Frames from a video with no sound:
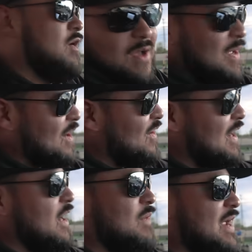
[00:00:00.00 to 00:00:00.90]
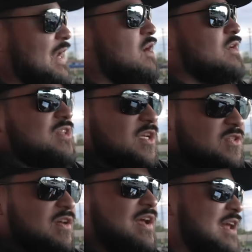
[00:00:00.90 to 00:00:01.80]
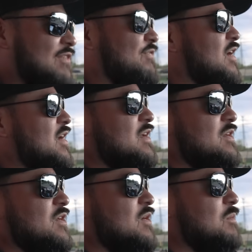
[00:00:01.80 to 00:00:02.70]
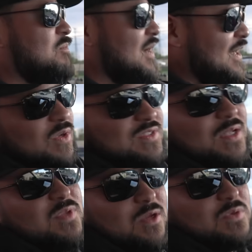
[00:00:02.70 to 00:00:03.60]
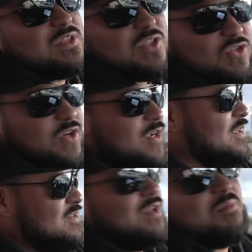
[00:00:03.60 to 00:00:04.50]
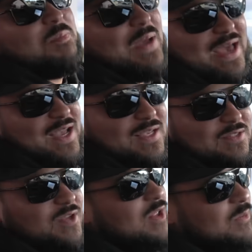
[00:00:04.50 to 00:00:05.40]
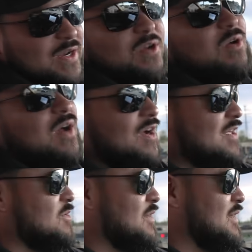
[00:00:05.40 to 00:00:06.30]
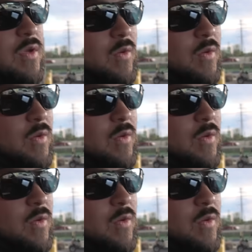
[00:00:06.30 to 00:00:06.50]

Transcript: I'm not gonna lie, right now it does look kind of funny, you know, but once I'm done with this truck, it's gonna be badass. Y'all already know how I do it.